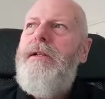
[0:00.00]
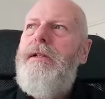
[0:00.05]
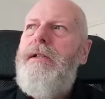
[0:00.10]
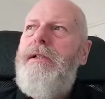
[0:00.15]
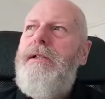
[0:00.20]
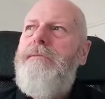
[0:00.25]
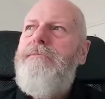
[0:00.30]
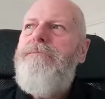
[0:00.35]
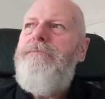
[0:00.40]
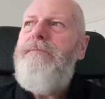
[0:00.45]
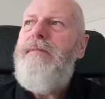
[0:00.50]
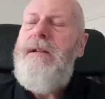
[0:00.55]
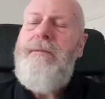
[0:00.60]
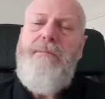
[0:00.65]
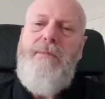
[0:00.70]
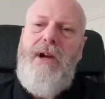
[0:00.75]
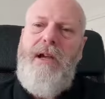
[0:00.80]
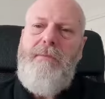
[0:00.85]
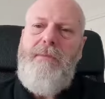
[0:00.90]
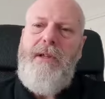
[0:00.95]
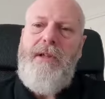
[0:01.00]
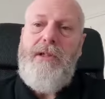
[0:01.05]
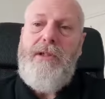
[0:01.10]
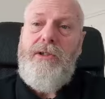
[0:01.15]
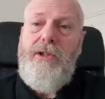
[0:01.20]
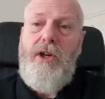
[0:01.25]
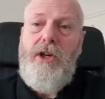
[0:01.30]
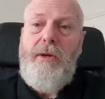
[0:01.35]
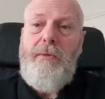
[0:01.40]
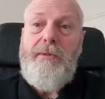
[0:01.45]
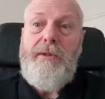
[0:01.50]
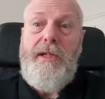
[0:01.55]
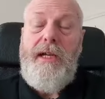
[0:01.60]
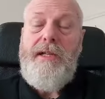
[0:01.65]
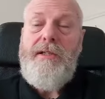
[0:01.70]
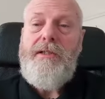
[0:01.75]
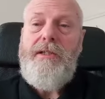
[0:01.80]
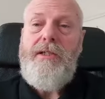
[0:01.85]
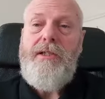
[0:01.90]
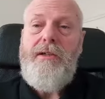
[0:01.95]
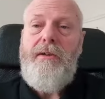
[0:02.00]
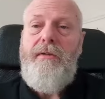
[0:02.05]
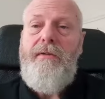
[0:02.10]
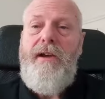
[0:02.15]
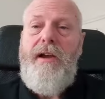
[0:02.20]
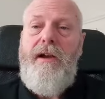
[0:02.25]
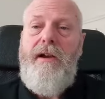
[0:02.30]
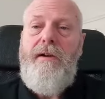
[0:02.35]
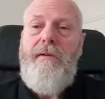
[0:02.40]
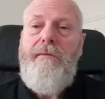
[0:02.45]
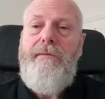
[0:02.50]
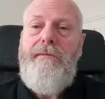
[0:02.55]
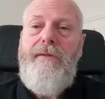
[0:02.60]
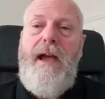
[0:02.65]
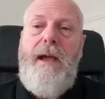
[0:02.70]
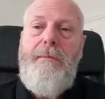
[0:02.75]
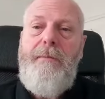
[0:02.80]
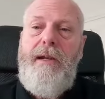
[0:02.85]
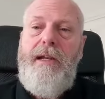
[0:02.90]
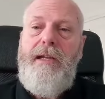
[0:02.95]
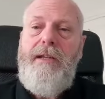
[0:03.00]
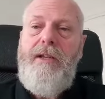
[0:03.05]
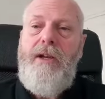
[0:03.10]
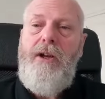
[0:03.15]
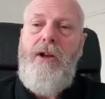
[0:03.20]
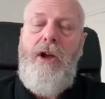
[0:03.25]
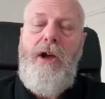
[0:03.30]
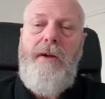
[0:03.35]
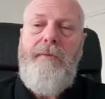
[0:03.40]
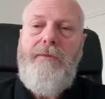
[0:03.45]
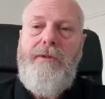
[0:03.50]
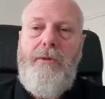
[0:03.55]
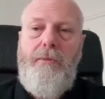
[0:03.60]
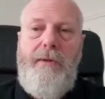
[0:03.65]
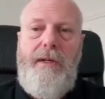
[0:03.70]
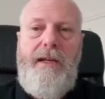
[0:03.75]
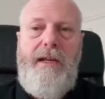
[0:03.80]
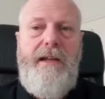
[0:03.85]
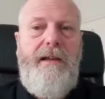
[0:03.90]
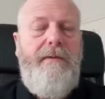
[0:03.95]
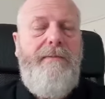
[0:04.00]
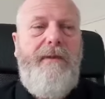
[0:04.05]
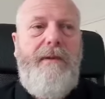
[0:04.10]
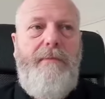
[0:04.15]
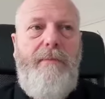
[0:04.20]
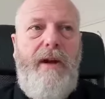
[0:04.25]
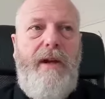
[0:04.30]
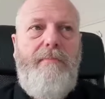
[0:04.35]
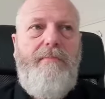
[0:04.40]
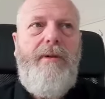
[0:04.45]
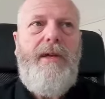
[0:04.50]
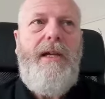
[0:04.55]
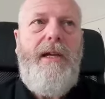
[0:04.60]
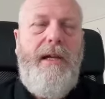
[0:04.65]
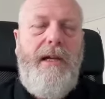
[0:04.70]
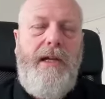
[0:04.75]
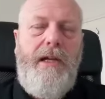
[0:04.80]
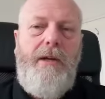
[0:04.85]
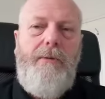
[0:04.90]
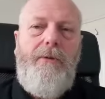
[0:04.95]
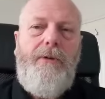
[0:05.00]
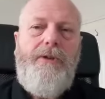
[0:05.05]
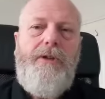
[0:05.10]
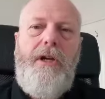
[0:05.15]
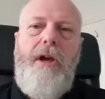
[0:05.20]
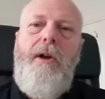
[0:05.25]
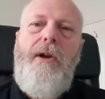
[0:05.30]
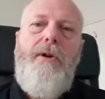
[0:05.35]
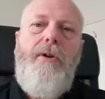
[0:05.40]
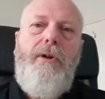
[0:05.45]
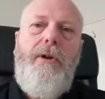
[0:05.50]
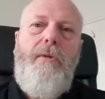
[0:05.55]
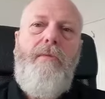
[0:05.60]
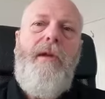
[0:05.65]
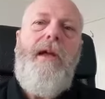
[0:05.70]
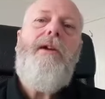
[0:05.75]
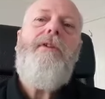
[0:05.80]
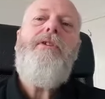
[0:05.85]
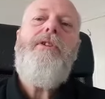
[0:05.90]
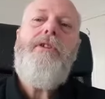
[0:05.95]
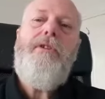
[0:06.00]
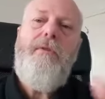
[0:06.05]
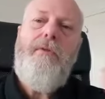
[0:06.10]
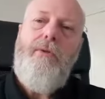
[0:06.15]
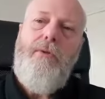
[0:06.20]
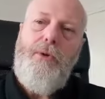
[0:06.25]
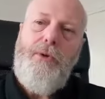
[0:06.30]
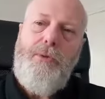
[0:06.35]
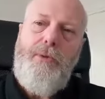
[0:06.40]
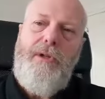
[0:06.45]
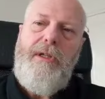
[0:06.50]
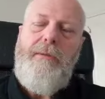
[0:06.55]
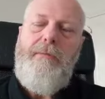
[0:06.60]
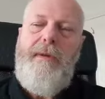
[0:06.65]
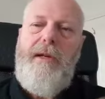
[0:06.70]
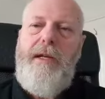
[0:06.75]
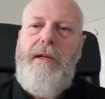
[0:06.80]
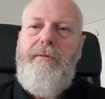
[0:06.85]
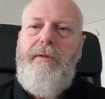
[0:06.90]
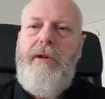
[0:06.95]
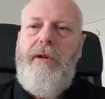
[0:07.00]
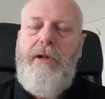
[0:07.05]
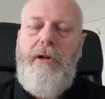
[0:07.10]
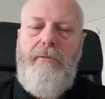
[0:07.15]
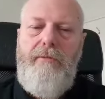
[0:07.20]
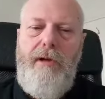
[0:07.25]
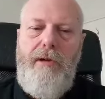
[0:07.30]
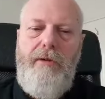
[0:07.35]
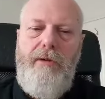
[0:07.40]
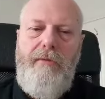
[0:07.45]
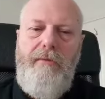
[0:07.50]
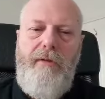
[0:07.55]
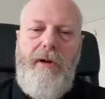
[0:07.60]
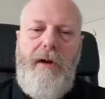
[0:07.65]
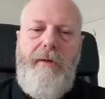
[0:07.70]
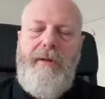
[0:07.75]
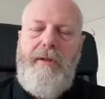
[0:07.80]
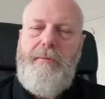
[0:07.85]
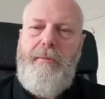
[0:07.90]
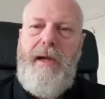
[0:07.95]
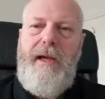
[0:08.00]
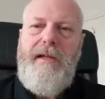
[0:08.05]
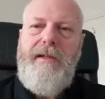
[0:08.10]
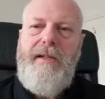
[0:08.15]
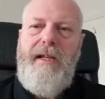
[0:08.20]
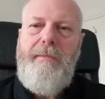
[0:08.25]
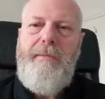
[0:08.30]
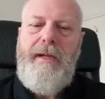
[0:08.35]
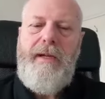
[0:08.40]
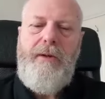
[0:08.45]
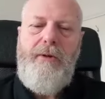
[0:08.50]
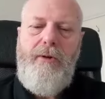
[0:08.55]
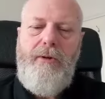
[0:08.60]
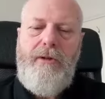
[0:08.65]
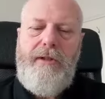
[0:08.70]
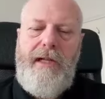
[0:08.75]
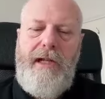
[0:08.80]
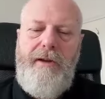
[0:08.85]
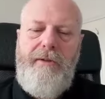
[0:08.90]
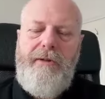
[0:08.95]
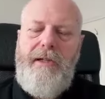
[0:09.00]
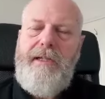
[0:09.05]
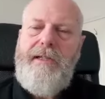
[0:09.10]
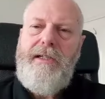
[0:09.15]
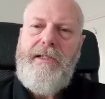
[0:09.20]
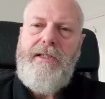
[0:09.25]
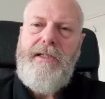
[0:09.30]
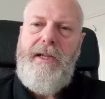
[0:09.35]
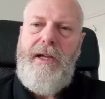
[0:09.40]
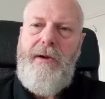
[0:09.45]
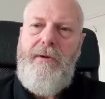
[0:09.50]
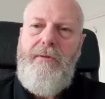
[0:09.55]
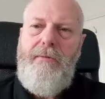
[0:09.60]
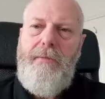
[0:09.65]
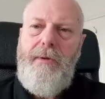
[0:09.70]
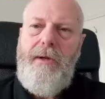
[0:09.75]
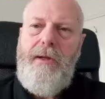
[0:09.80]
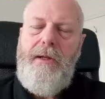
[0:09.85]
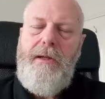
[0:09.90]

It might be the circumstances of our family and the lives that we live. It might be what's going on around us. Of course, we're in the middle of a coronavirus pandemic lockdown. That doesn't help.